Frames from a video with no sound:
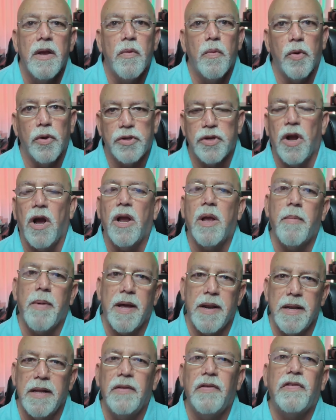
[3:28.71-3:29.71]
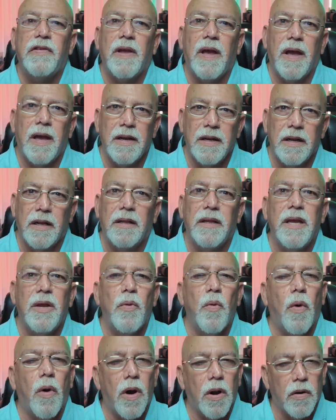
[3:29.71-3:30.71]
We'll talk about inside and
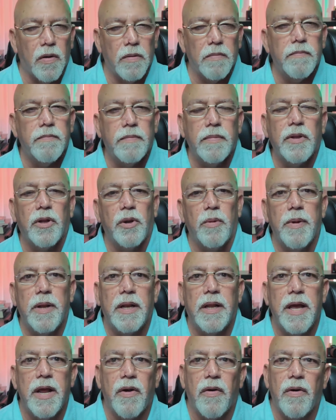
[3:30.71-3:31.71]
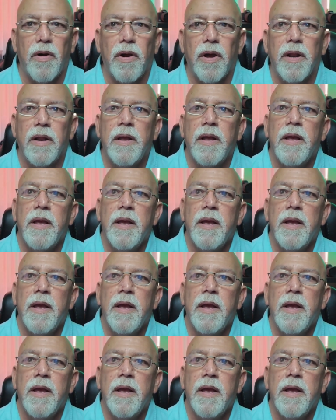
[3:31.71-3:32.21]
clean water a little bit later on.